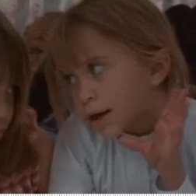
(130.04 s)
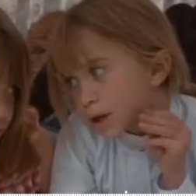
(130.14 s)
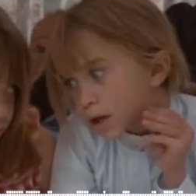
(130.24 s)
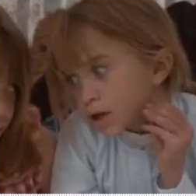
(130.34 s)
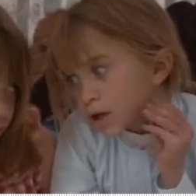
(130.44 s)

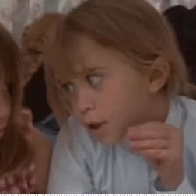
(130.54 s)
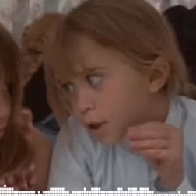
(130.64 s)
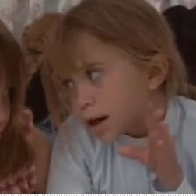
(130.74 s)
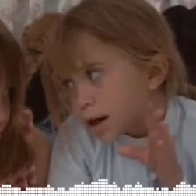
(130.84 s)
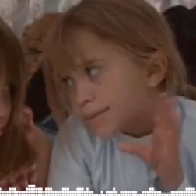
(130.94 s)
Kids
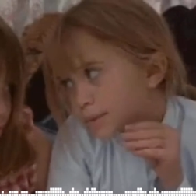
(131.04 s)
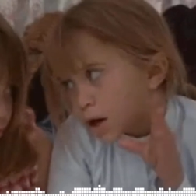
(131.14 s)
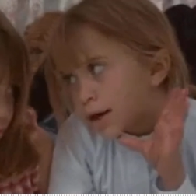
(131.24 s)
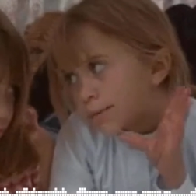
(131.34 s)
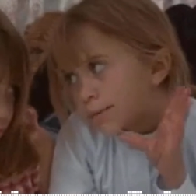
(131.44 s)
live their
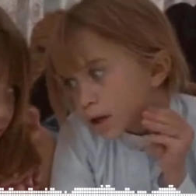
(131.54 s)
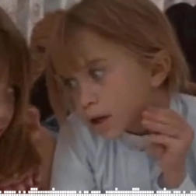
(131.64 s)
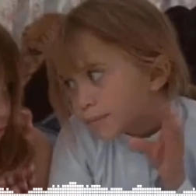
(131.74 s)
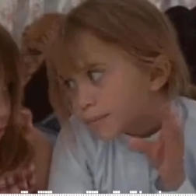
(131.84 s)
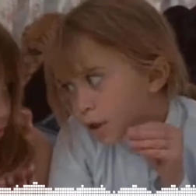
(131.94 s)
lives on
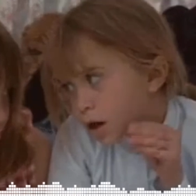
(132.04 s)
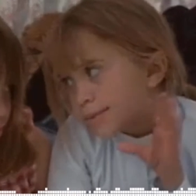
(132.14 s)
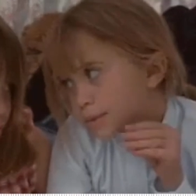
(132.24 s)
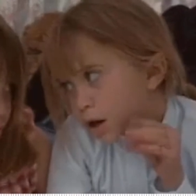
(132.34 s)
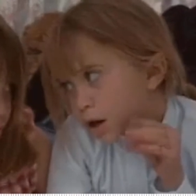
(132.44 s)
social media.
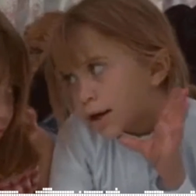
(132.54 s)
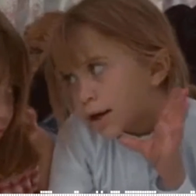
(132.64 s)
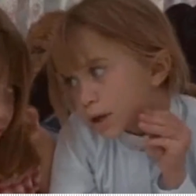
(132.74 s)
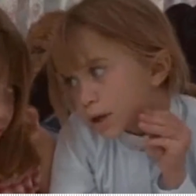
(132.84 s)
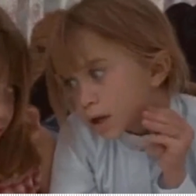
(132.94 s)
You,
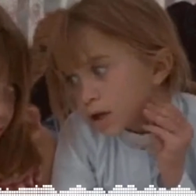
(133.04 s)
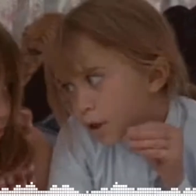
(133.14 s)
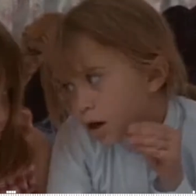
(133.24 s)
you know,